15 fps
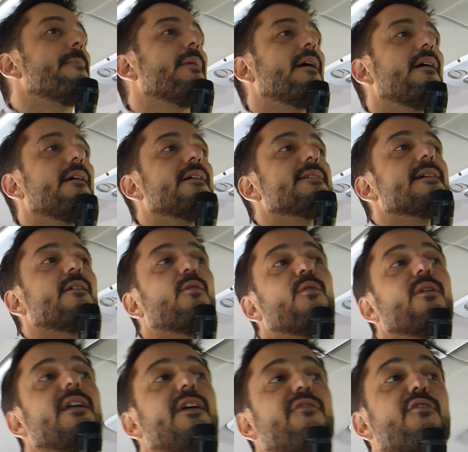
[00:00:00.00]
Bars are
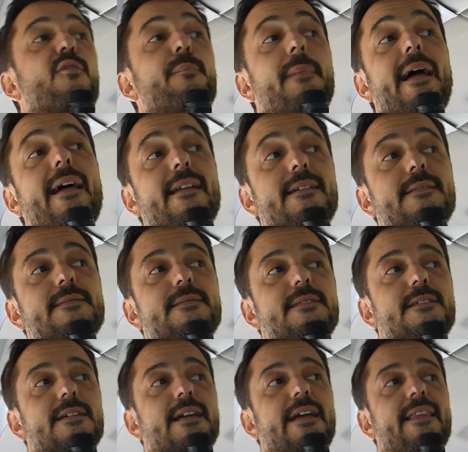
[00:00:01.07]
only for men,
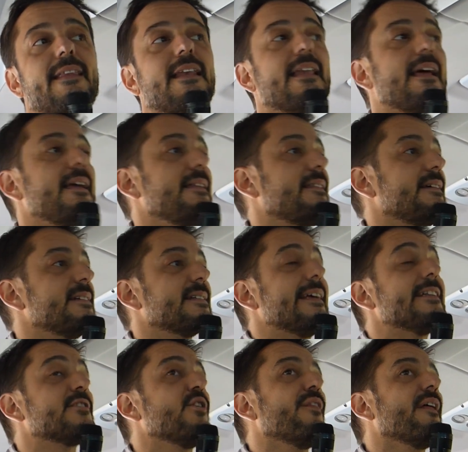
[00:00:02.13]
okay. The ladies,
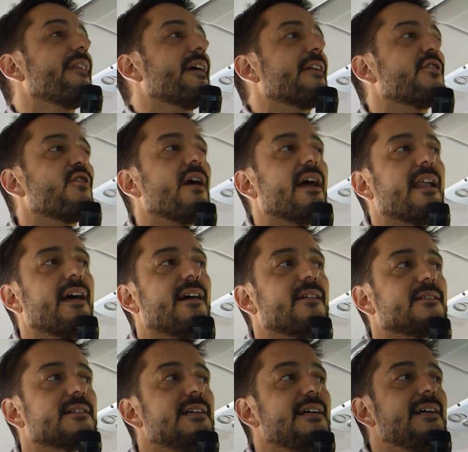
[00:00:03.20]
it's not that they are not
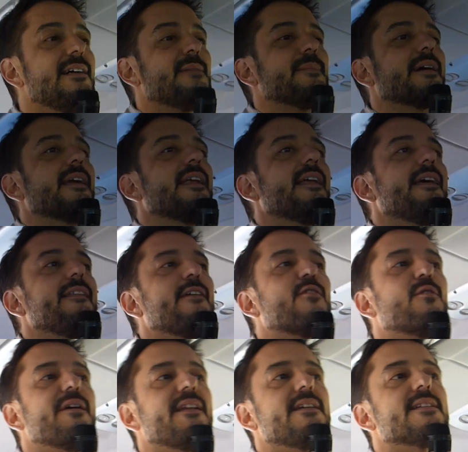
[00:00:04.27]
allowed. But a lady
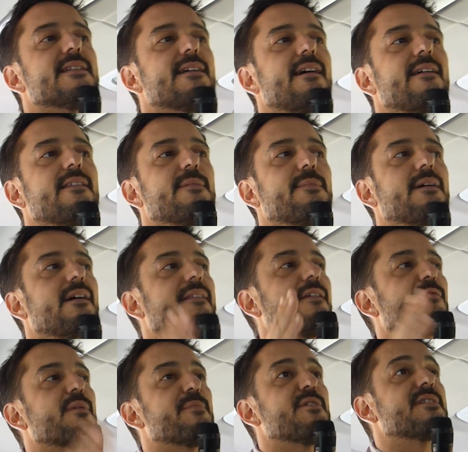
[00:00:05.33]
going inside the bar,
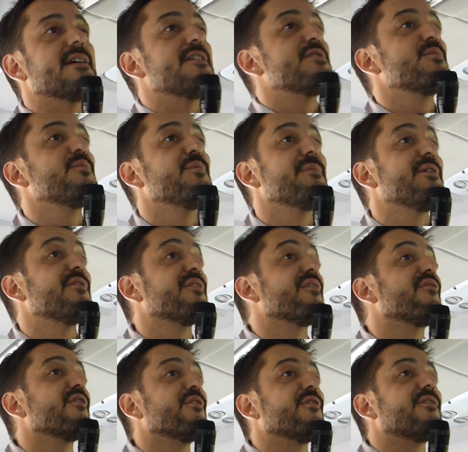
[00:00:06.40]
the reputation will be on the
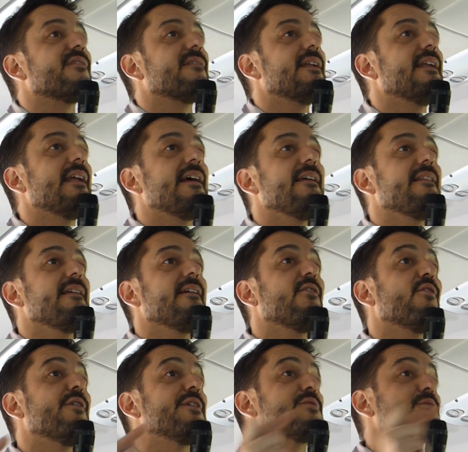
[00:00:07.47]
floor. Lady
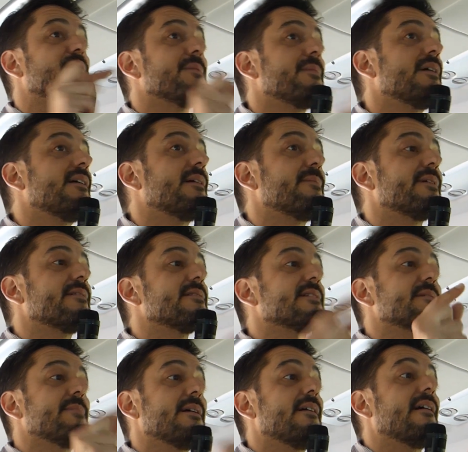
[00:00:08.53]
going to the bar, because
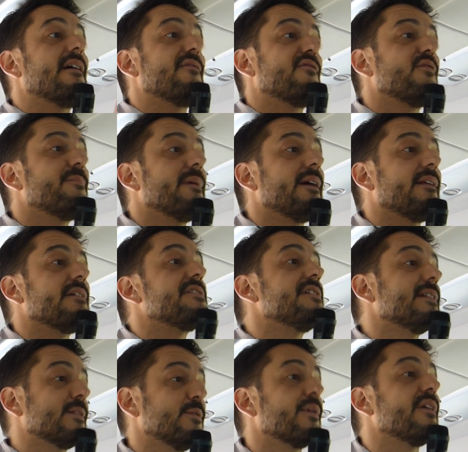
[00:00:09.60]
the bar are for men,
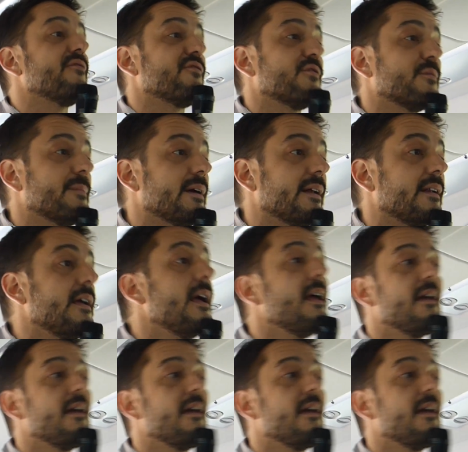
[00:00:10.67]
she's looking for men,